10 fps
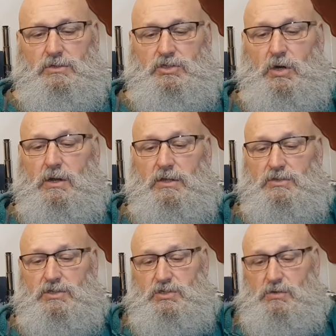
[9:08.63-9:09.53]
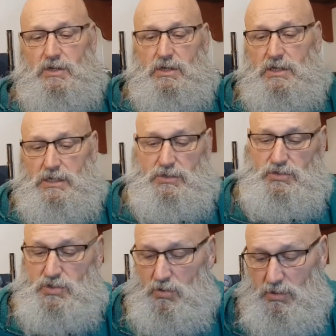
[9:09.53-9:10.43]
Starkist Tuna
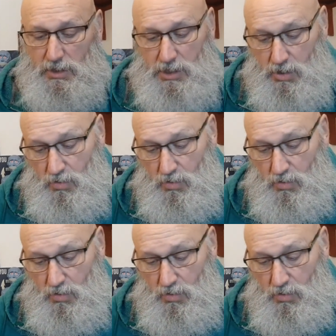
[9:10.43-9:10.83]
is currently